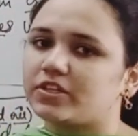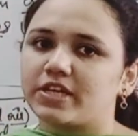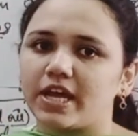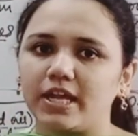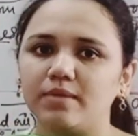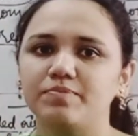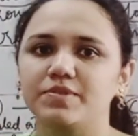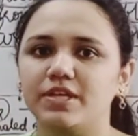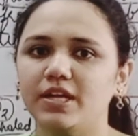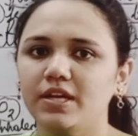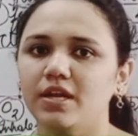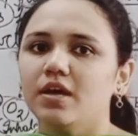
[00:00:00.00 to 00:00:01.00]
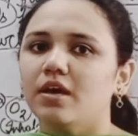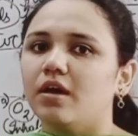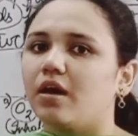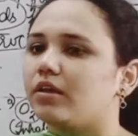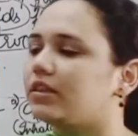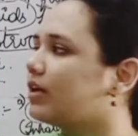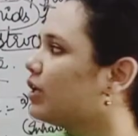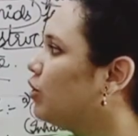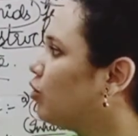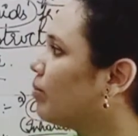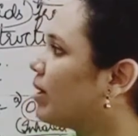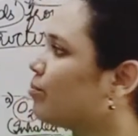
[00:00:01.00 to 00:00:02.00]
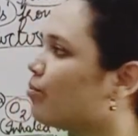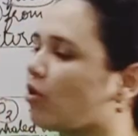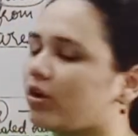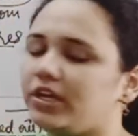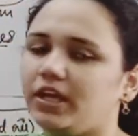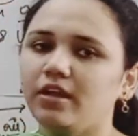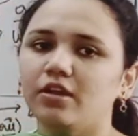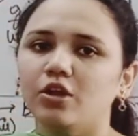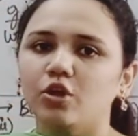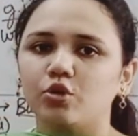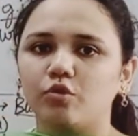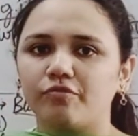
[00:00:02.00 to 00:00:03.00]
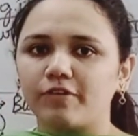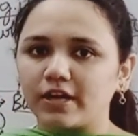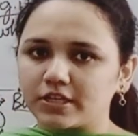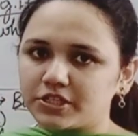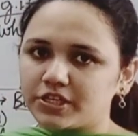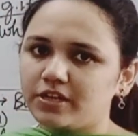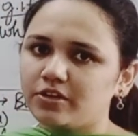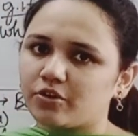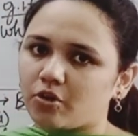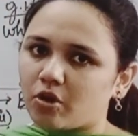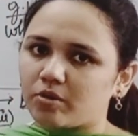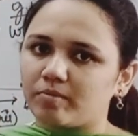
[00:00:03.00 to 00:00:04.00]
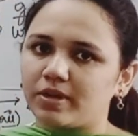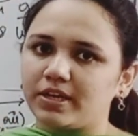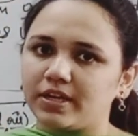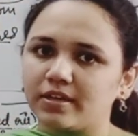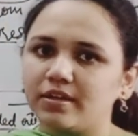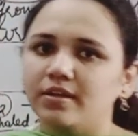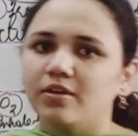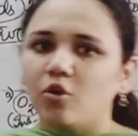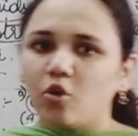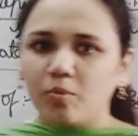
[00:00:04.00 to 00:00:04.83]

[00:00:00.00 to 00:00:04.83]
helps in the human body to function normally.